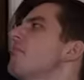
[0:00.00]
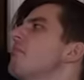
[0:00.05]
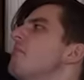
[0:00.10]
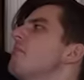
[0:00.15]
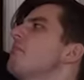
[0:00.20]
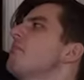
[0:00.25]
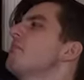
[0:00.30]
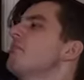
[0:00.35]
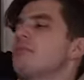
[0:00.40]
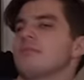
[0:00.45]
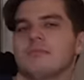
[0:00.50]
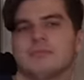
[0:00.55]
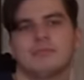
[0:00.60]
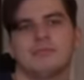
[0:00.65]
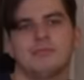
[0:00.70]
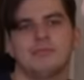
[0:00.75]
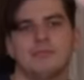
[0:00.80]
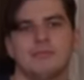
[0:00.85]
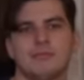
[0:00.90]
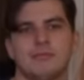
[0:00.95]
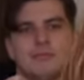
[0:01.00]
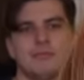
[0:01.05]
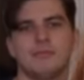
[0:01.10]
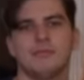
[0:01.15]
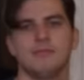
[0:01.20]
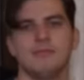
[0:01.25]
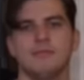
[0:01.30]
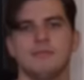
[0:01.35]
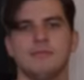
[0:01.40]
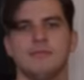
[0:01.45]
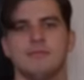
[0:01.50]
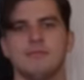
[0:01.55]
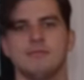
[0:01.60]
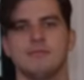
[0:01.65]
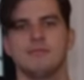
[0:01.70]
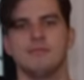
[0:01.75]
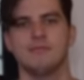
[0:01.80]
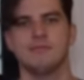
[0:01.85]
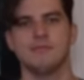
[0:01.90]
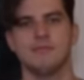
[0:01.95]

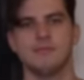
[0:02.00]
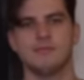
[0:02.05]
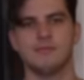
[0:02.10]
(not speaking)